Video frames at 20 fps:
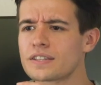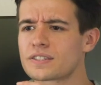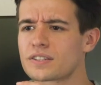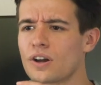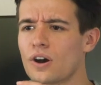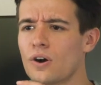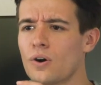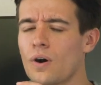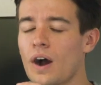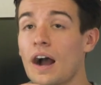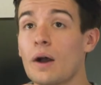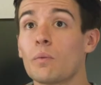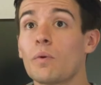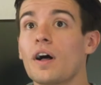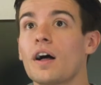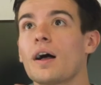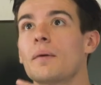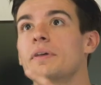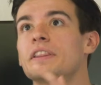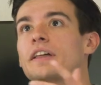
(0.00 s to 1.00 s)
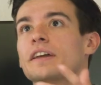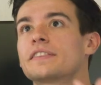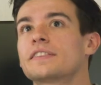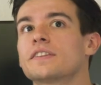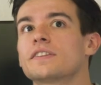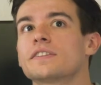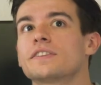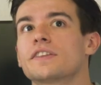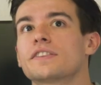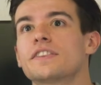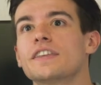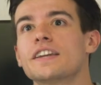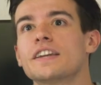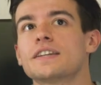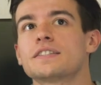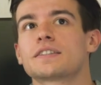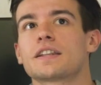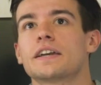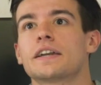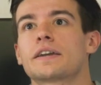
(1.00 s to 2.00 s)
this? so." I, well, I mean, like the the thing
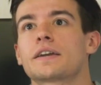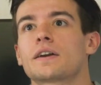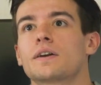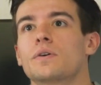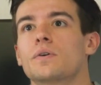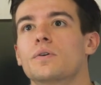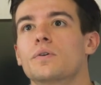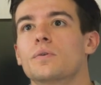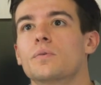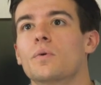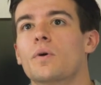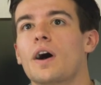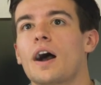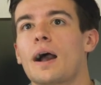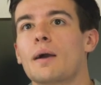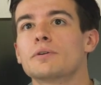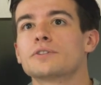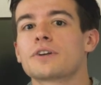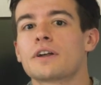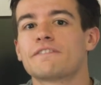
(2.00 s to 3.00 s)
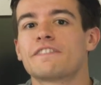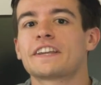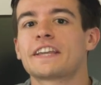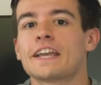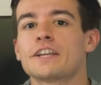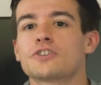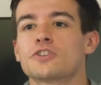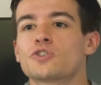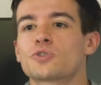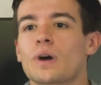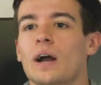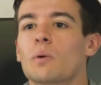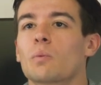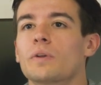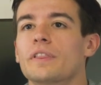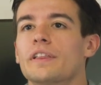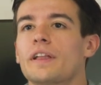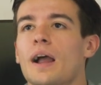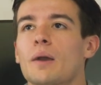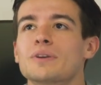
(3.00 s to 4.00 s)
is, like, I was on vacation, so I
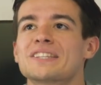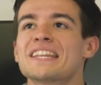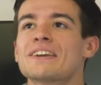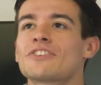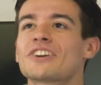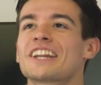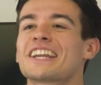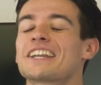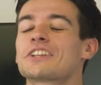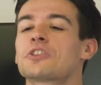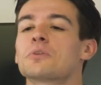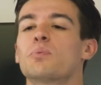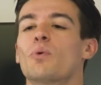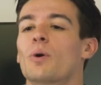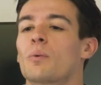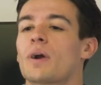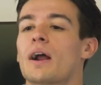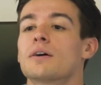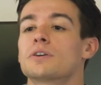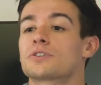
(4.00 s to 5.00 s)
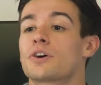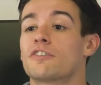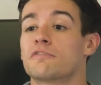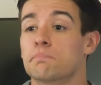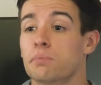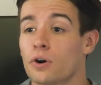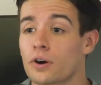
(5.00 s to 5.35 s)
I was never going to get to the point where I was off